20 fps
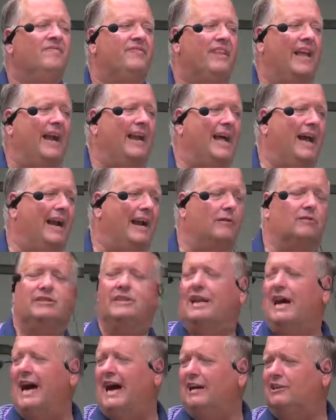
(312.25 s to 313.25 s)
That night I was
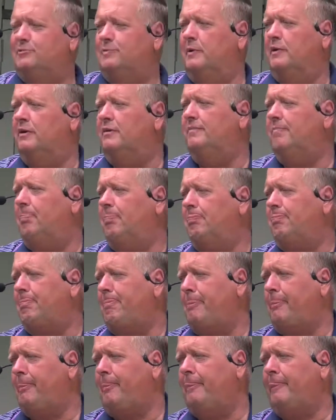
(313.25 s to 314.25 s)
in the hospital
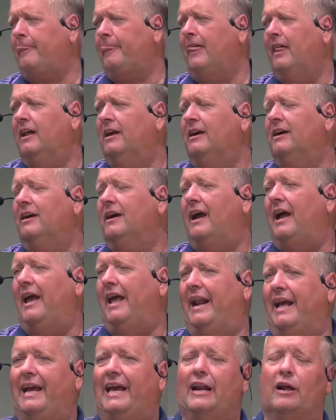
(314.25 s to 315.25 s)

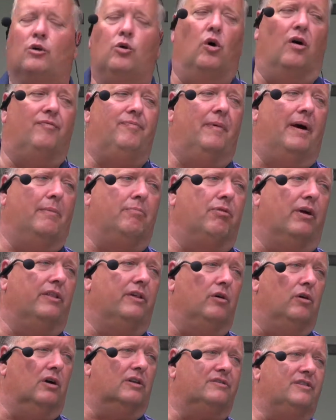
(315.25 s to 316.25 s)
and I get a call from my
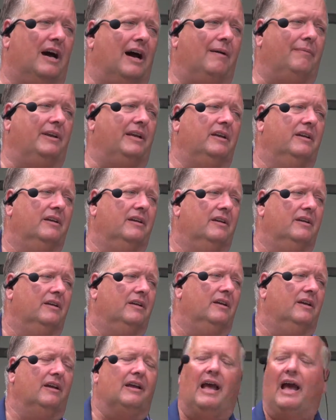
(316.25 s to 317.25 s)
brother-in-law, Tommy,
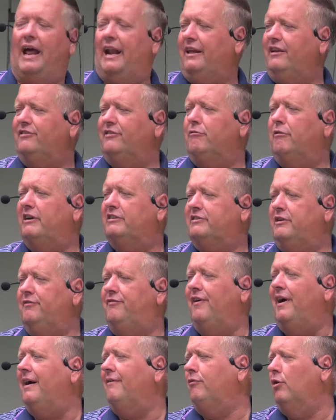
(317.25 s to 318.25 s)
and he's in Rescue
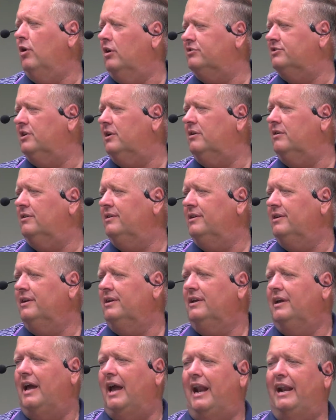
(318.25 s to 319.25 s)
5 also.
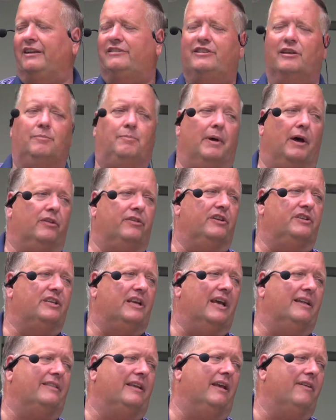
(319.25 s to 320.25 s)
And he said, Bill, did you
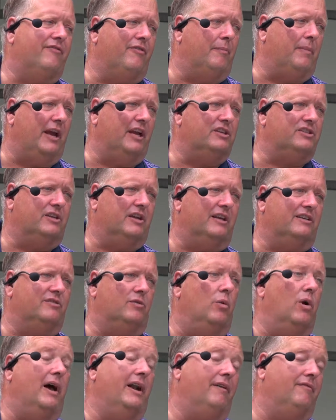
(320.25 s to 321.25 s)
get the information? I
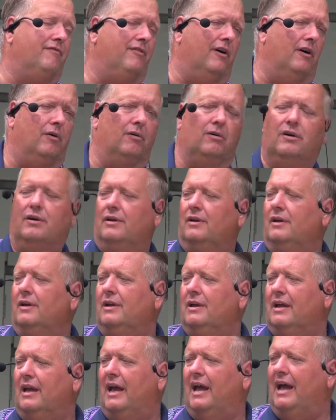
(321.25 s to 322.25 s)
said, what info?
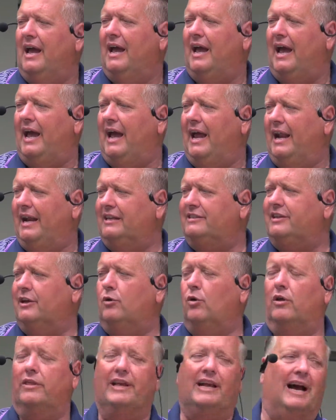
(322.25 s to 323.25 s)
And he said,
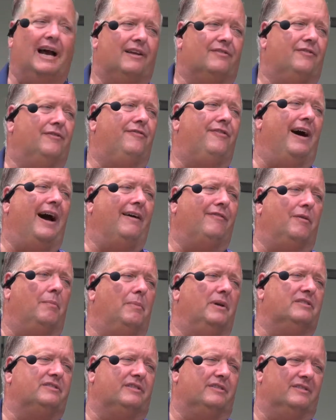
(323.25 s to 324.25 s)
all the guys from 5 are
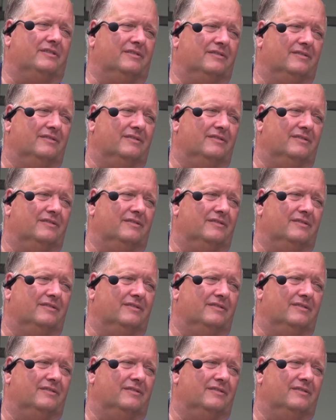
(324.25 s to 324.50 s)
missing.